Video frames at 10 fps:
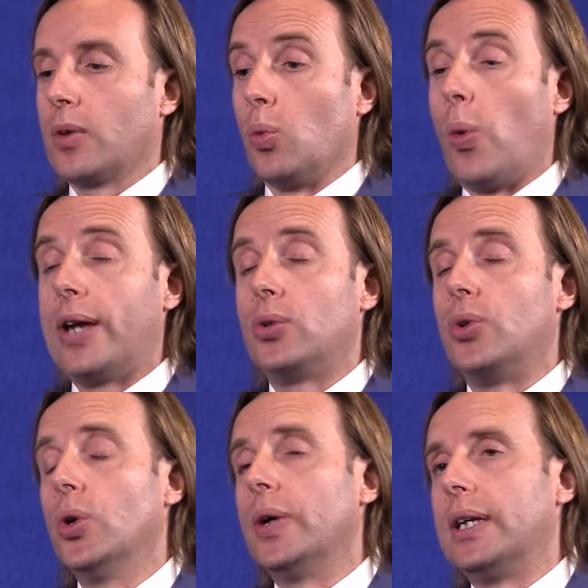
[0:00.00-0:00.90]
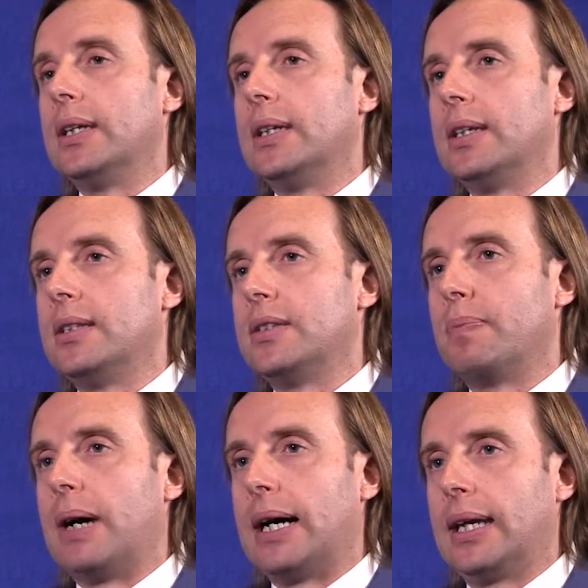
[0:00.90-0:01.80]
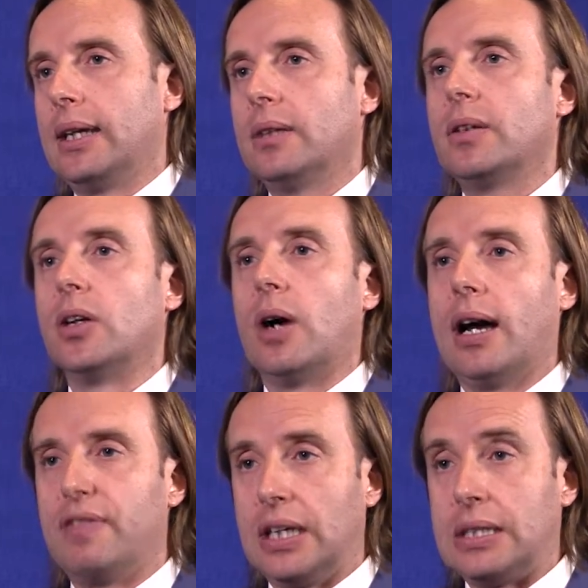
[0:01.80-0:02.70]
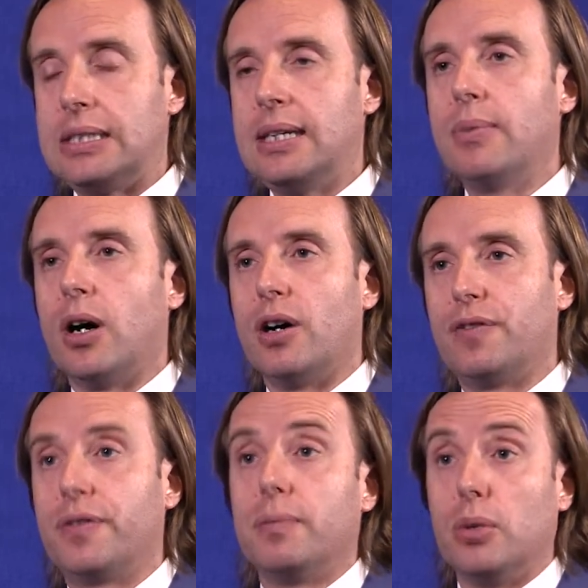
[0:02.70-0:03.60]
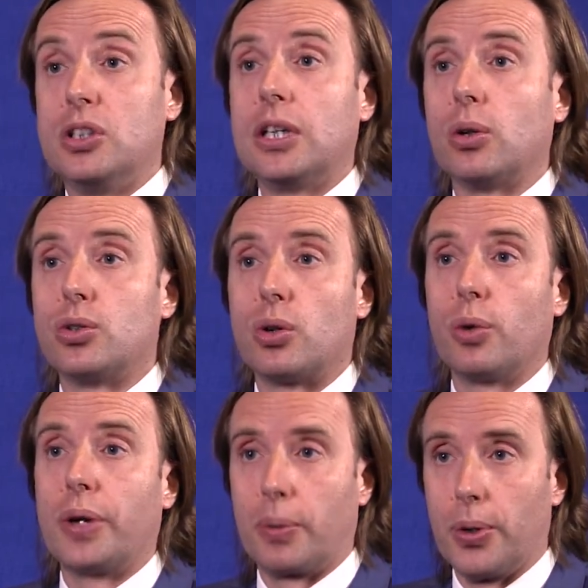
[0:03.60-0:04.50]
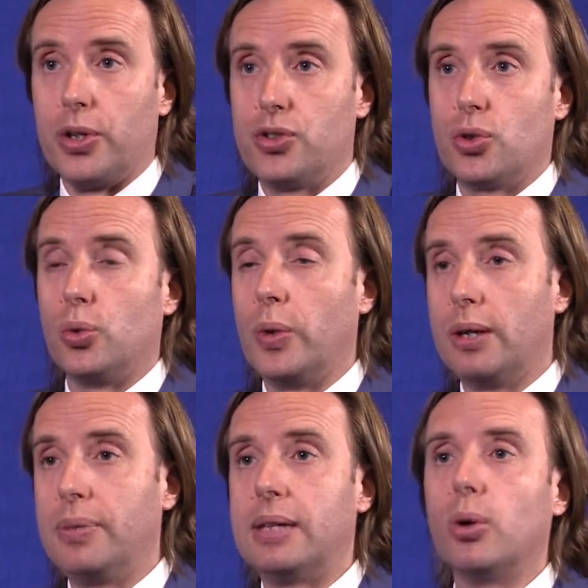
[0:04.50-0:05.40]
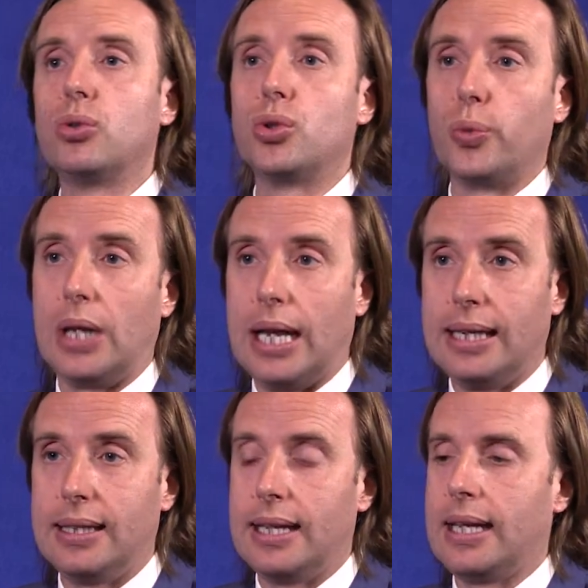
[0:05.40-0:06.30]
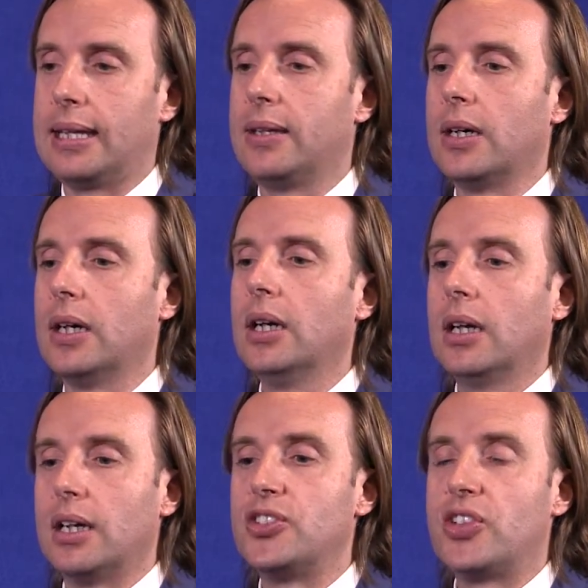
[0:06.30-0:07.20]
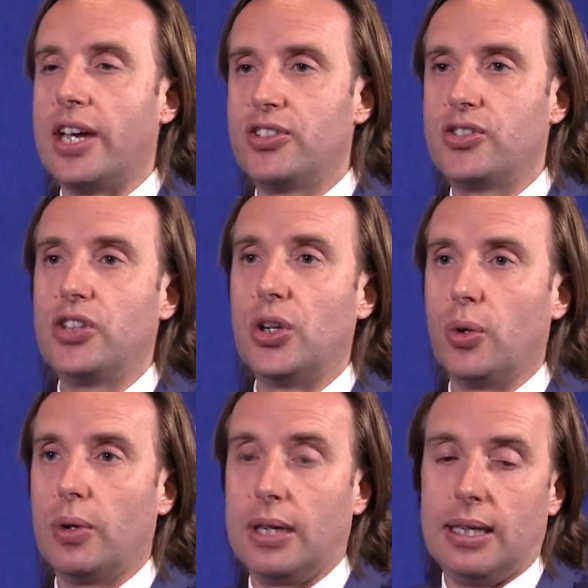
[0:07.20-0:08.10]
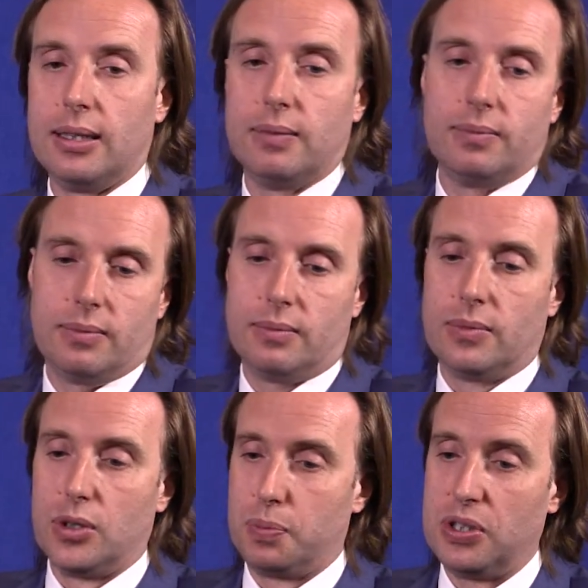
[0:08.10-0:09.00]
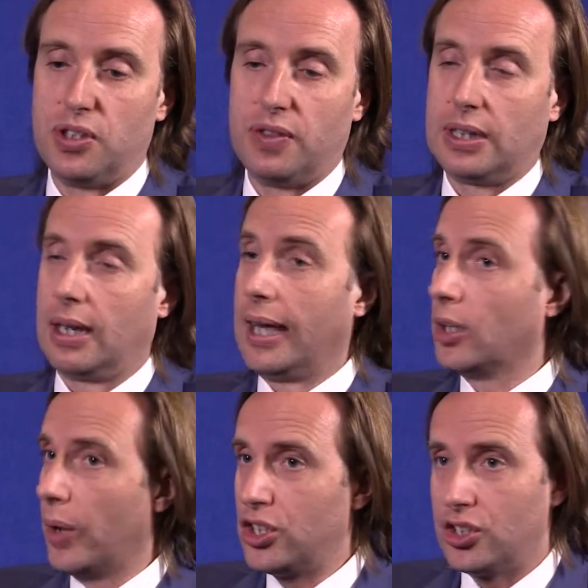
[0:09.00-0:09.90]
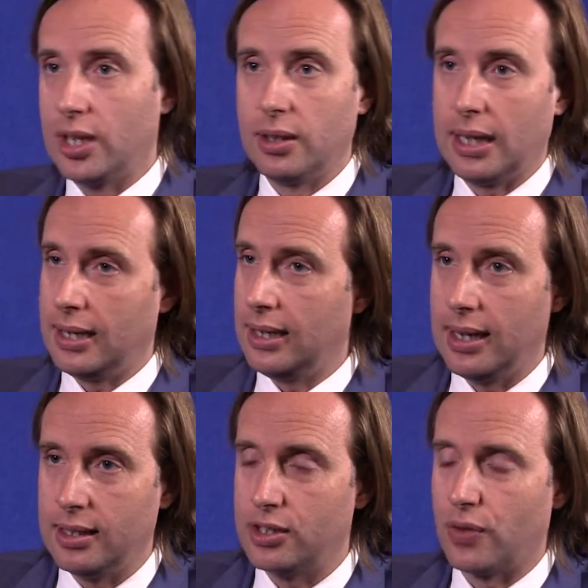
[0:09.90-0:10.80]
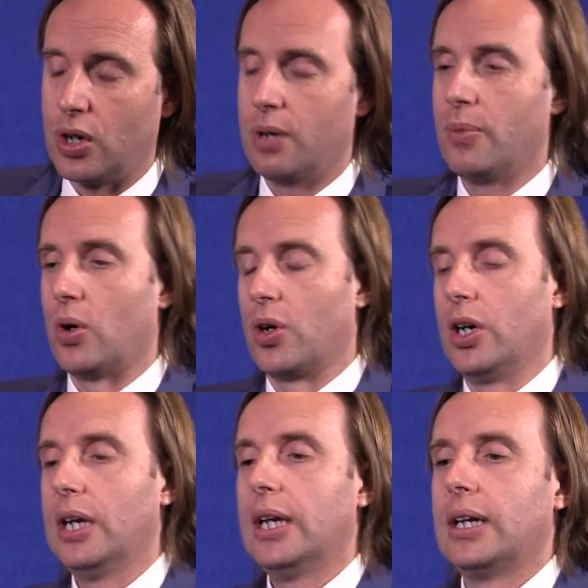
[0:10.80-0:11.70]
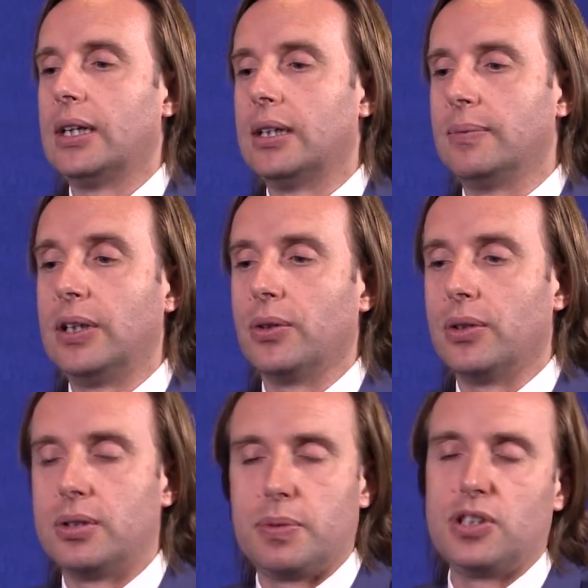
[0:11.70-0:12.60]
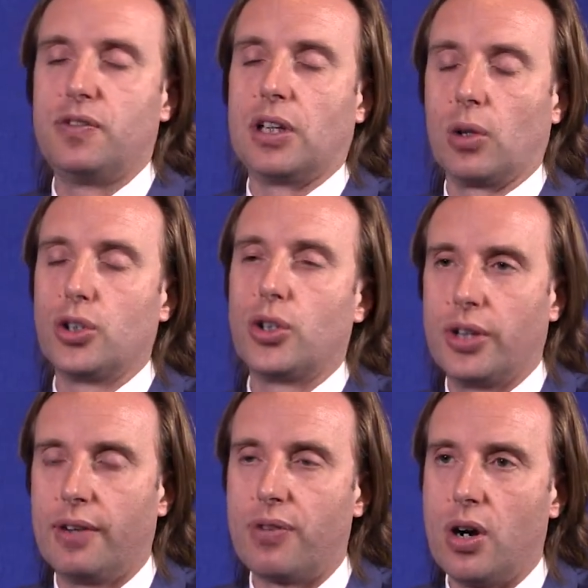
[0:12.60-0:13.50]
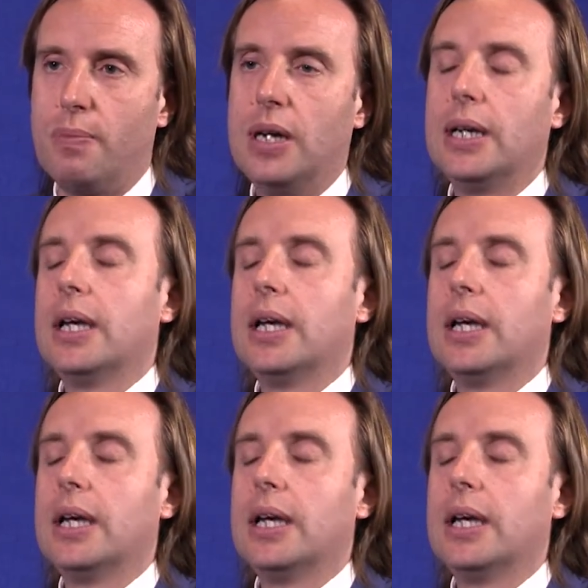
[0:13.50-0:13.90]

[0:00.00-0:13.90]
way to do it is by, having a team of multicultural recruiters who will be able to relate and assess, in the specific language that the candidate is from or, the specific culture they're from,